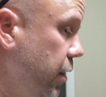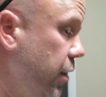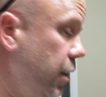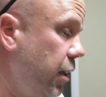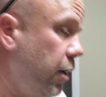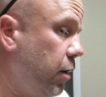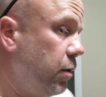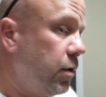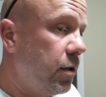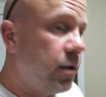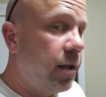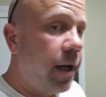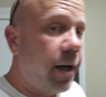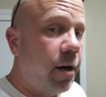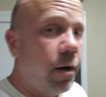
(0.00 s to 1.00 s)
you don't
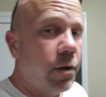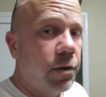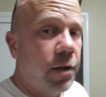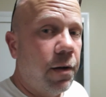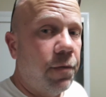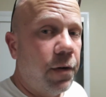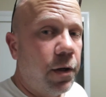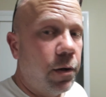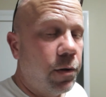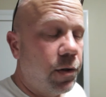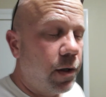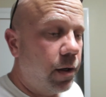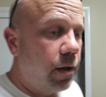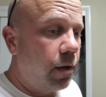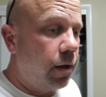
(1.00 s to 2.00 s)
just take our stuff and use
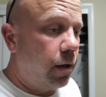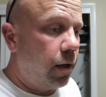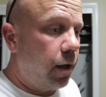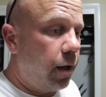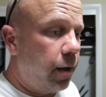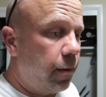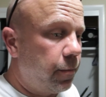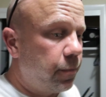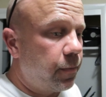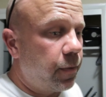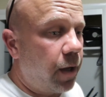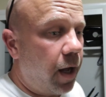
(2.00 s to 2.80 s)
it um,